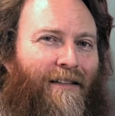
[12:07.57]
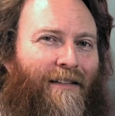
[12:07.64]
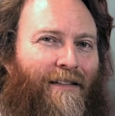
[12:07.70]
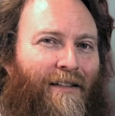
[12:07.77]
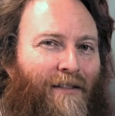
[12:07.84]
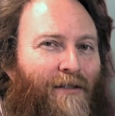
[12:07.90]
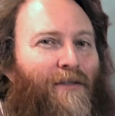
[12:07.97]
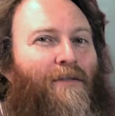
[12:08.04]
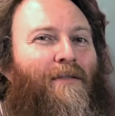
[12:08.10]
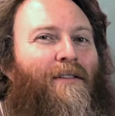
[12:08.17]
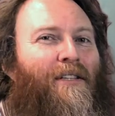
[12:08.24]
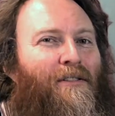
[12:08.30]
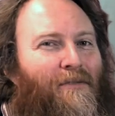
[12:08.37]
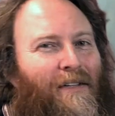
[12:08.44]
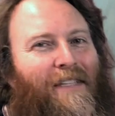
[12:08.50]
to tune the
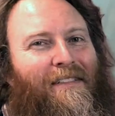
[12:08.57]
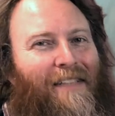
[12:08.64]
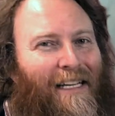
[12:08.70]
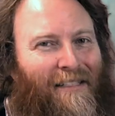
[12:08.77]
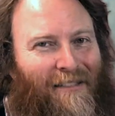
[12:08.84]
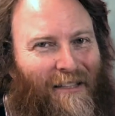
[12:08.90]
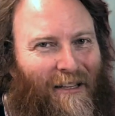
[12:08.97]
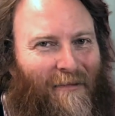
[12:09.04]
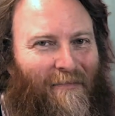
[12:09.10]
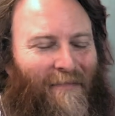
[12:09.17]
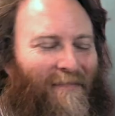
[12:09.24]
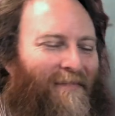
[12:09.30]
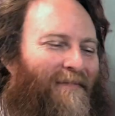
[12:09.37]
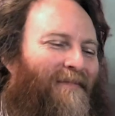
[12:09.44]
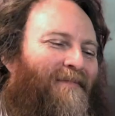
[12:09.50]
strings next to them.
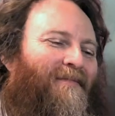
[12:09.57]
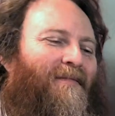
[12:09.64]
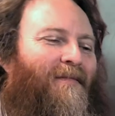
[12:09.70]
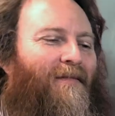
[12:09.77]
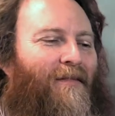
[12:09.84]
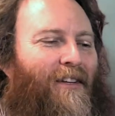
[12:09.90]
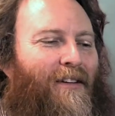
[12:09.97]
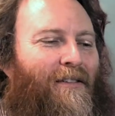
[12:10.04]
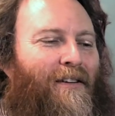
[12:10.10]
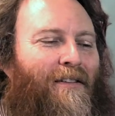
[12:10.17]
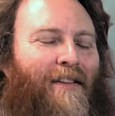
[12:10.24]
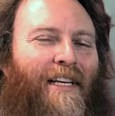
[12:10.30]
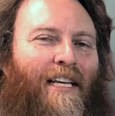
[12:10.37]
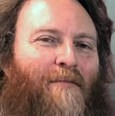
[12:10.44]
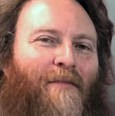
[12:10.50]
You don't know
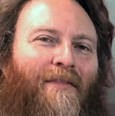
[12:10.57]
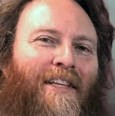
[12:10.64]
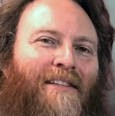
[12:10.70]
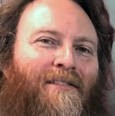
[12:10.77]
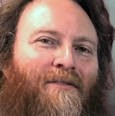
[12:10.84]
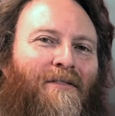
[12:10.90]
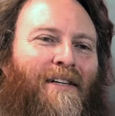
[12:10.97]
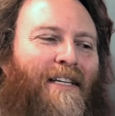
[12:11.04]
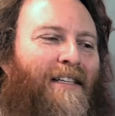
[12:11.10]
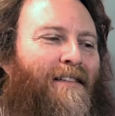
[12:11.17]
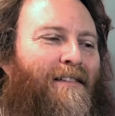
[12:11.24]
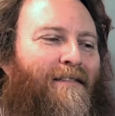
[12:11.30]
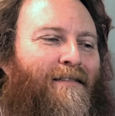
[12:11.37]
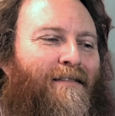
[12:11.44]
the name of this string,